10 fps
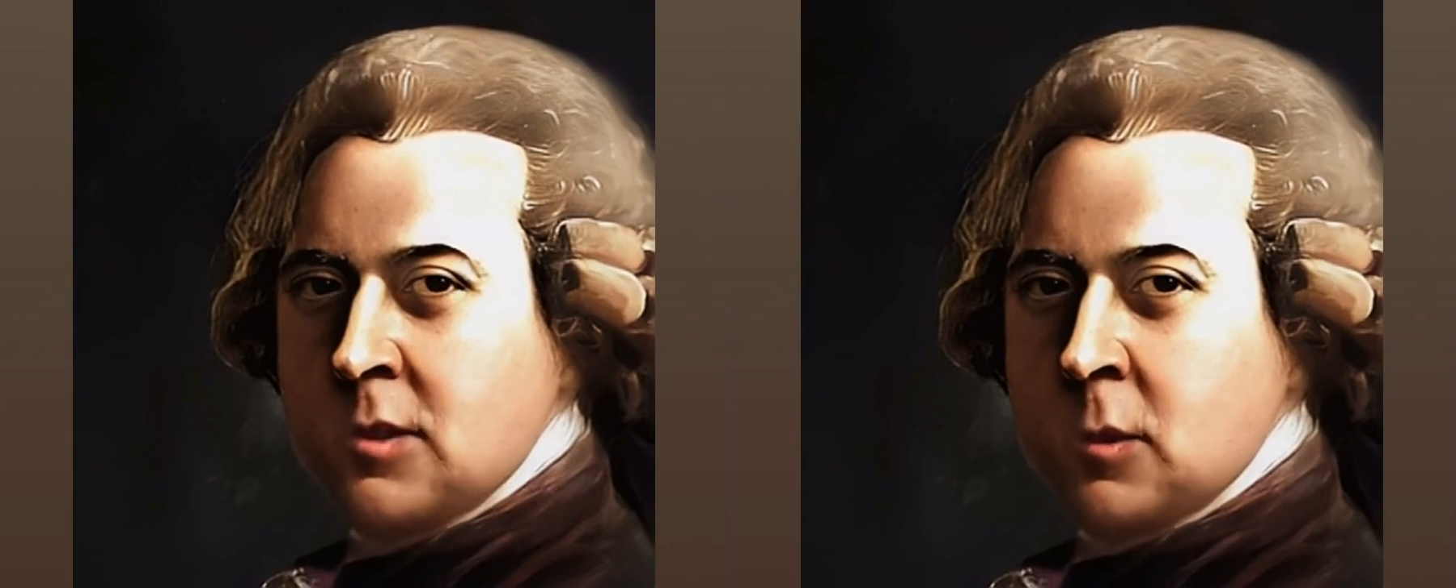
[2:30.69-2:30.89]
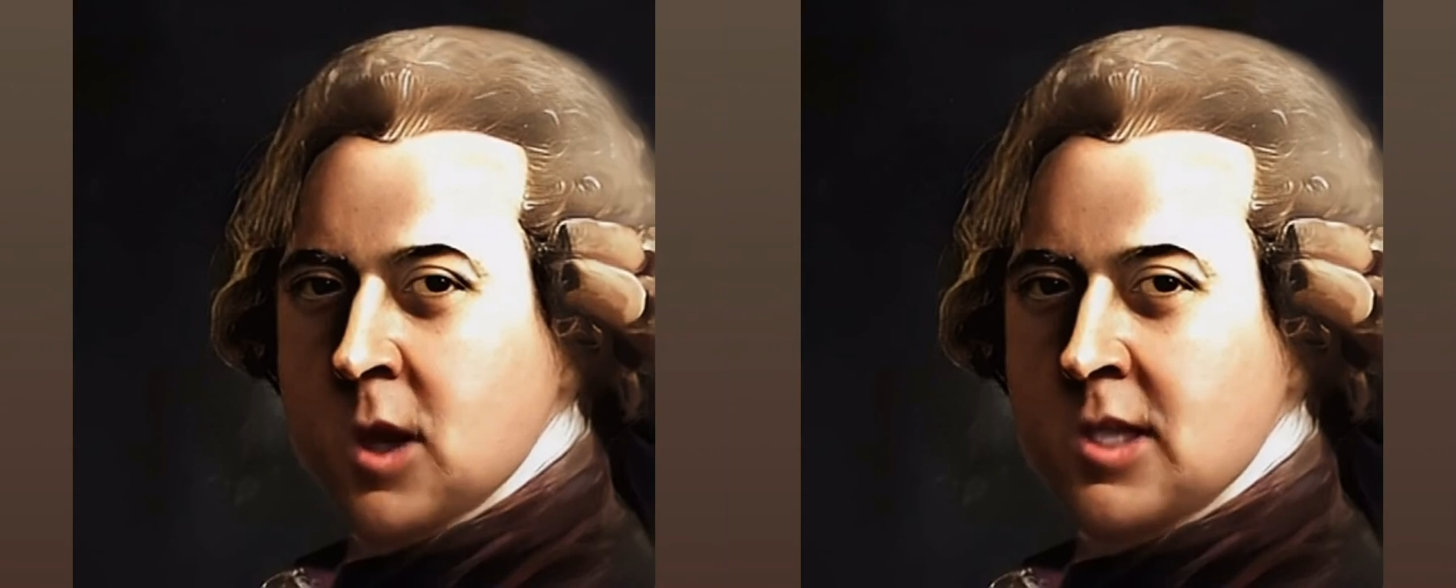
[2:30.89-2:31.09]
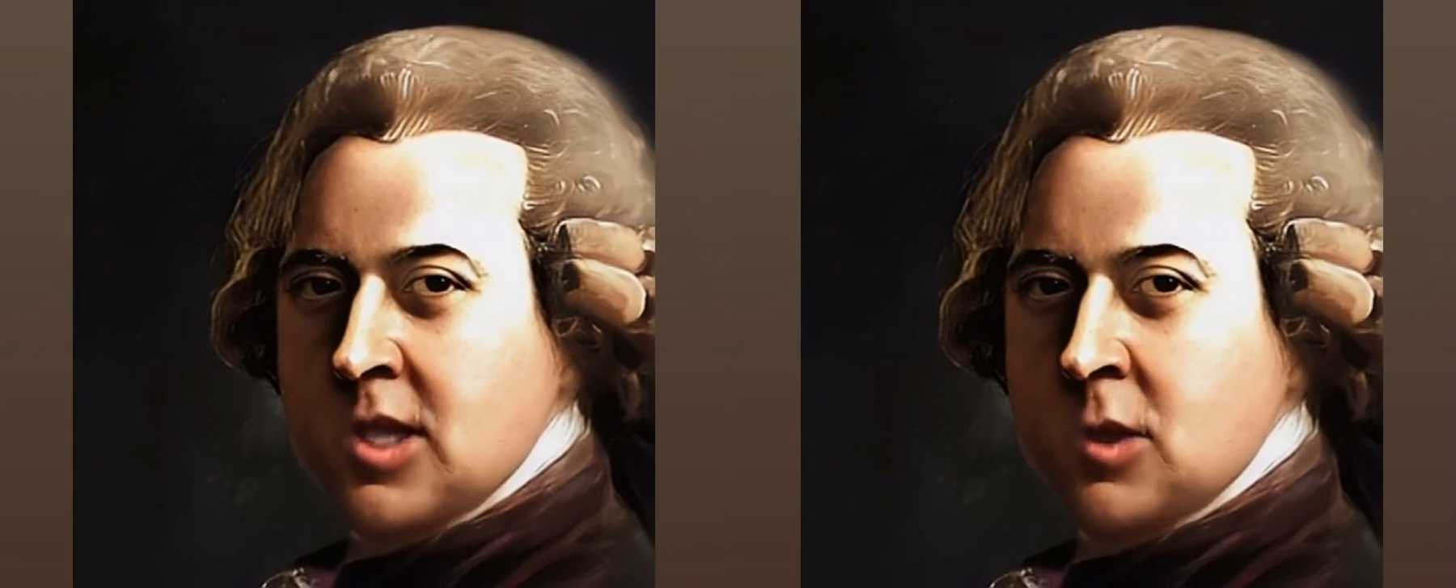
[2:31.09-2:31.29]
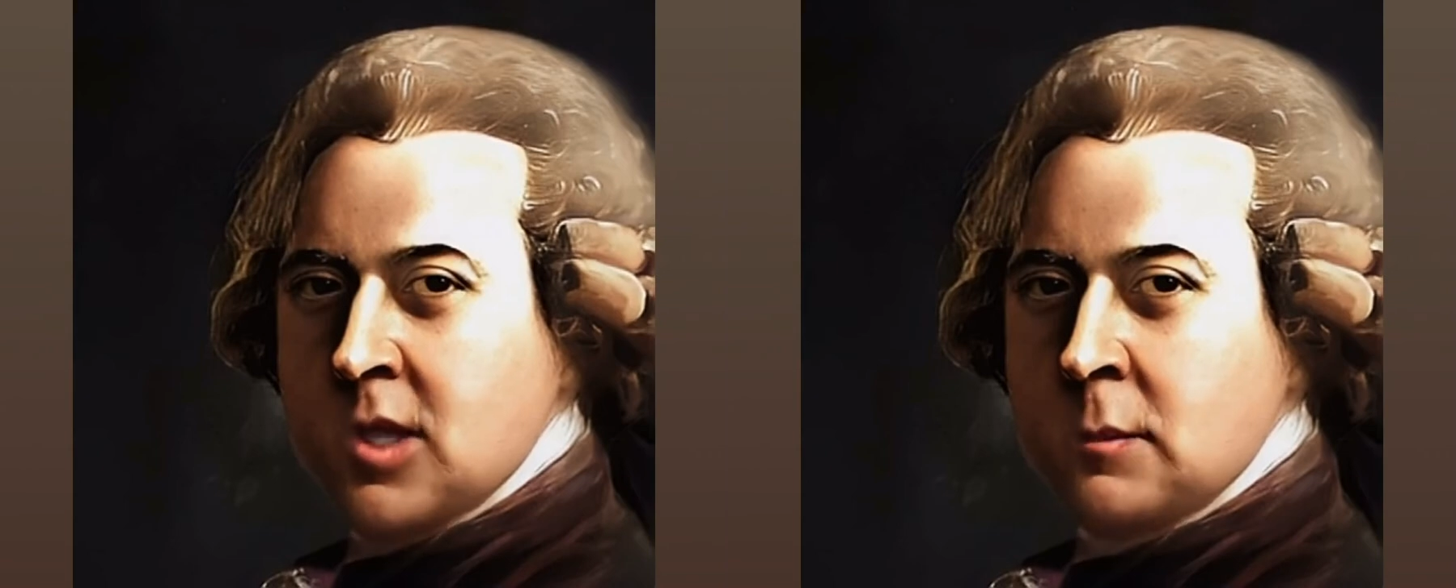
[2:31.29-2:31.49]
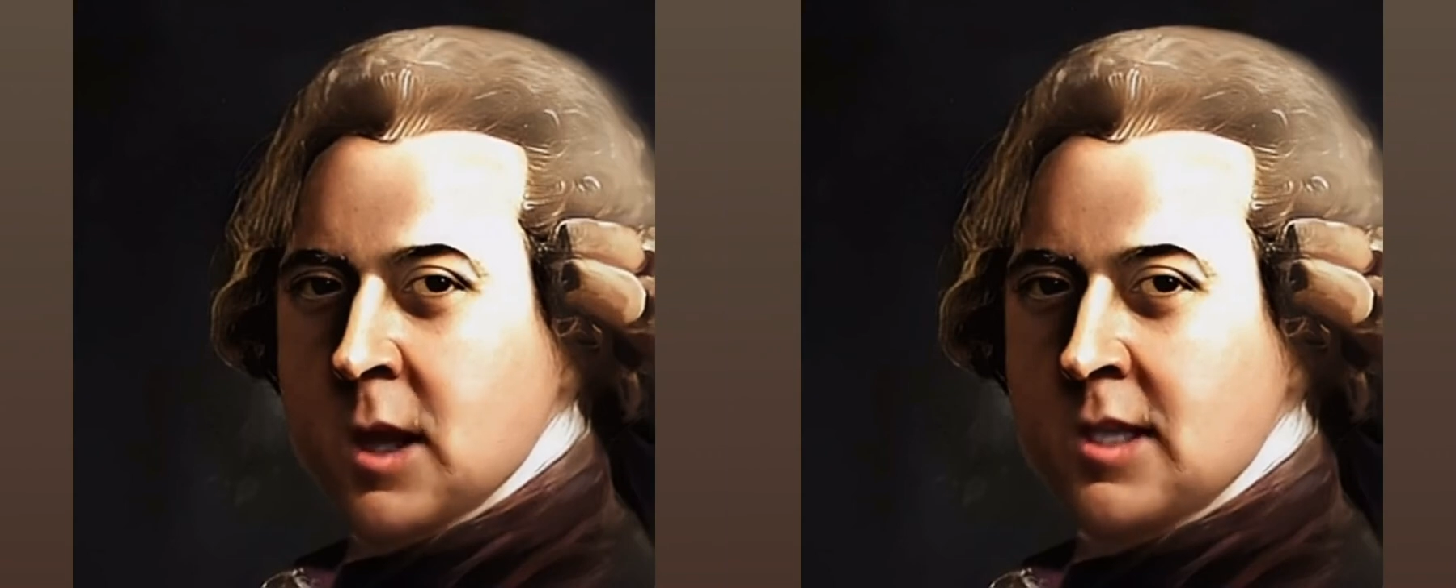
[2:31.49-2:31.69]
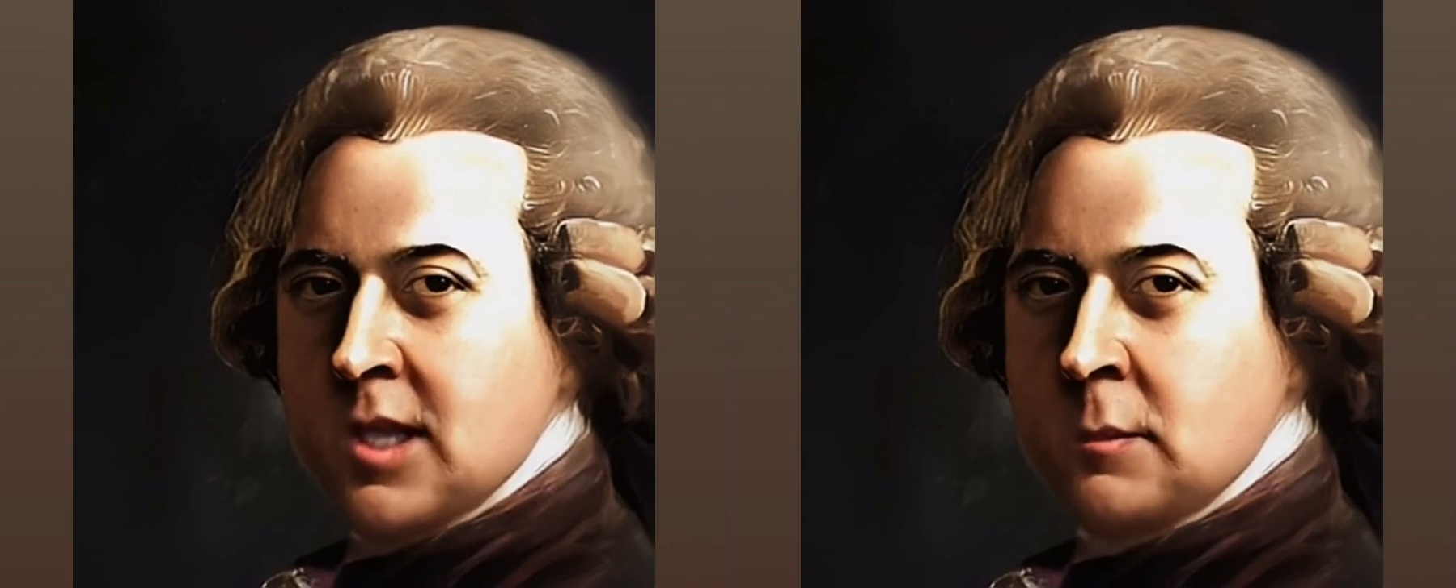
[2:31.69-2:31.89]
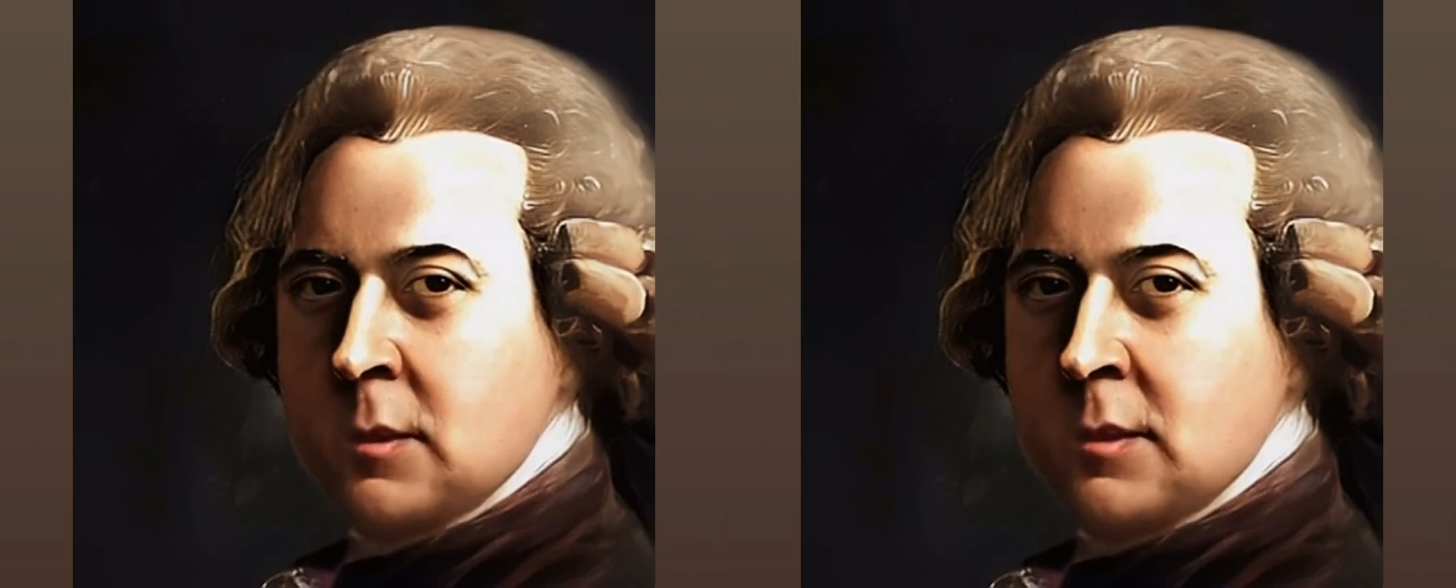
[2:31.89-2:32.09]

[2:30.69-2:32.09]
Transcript: priesthood among them,